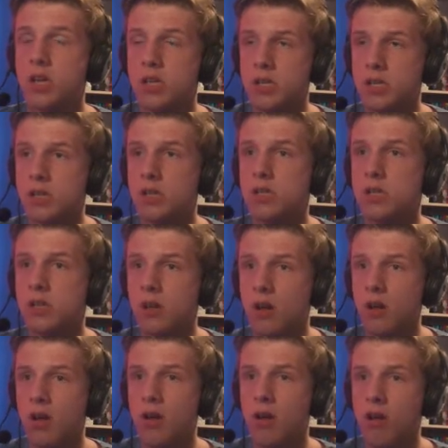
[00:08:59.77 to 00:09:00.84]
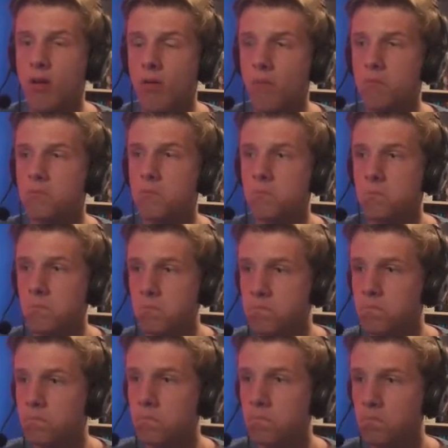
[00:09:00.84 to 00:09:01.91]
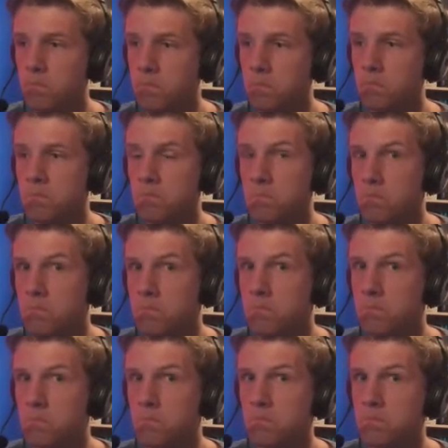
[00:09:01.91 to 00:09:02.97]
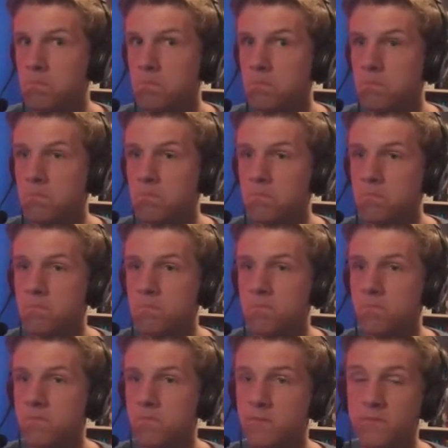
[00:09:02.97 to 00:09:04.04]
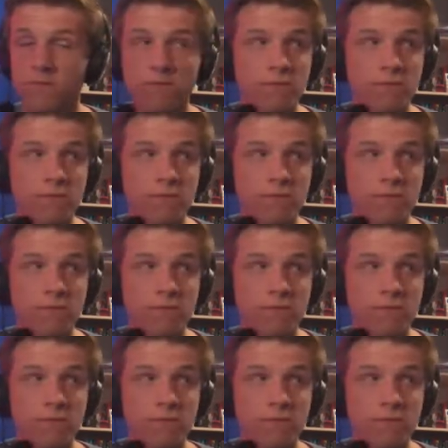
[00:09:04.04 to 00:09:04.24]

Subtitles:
Nothing is said.